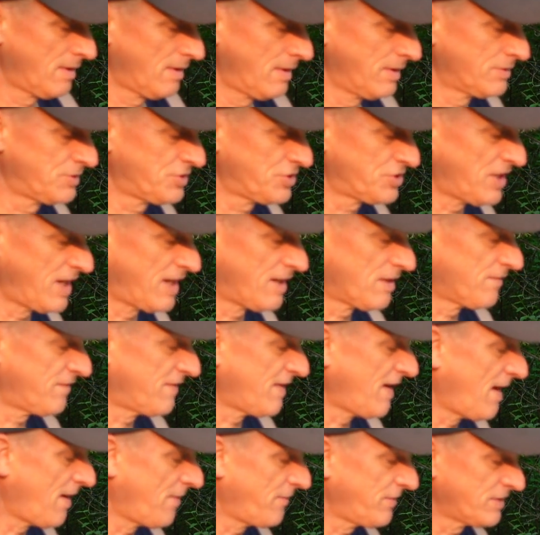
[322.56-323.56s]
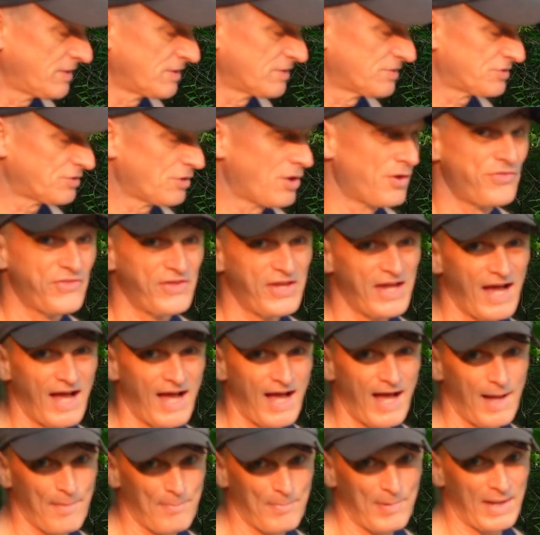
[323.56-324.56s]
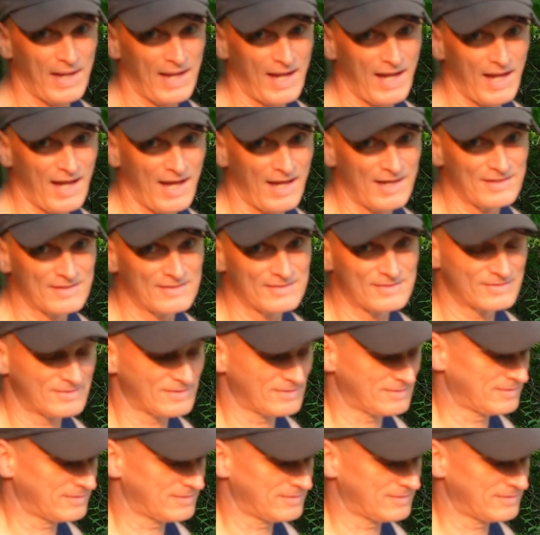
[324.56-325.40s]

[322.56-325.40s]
instead of having this on the app, I had it